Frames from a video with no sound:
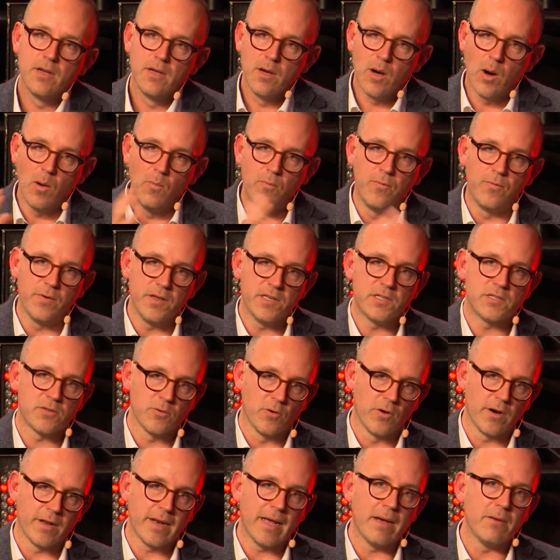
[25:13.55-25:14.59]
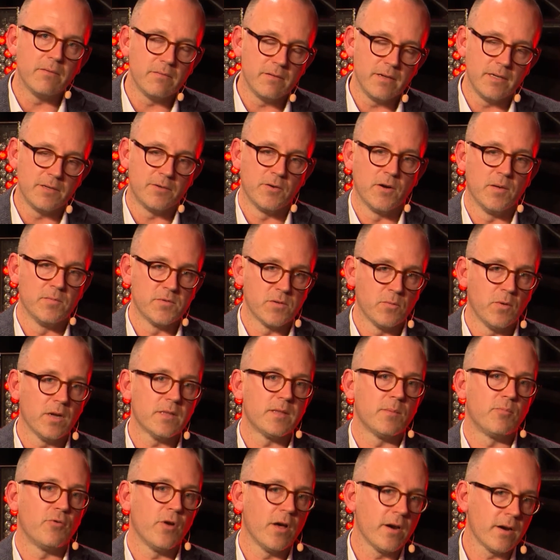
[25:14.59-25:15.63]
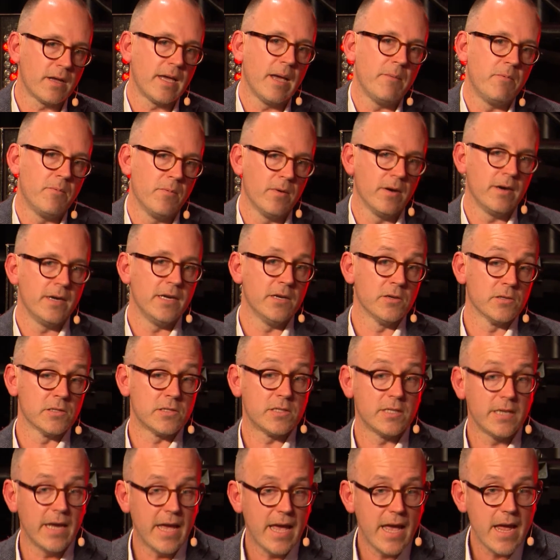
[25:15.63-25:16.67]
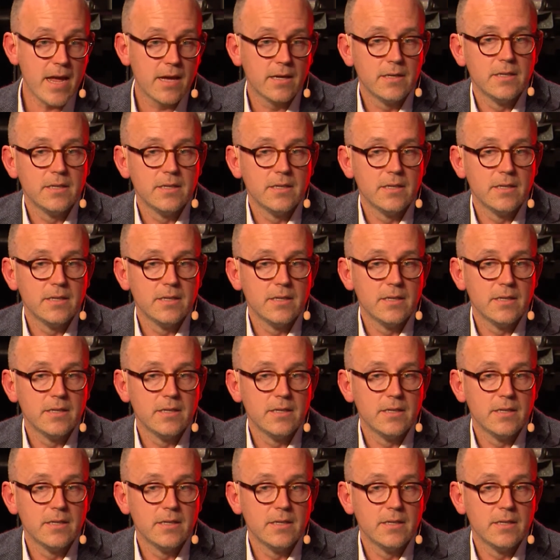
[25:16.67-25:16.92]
hopefully sort it out in terms of what the product capability does today.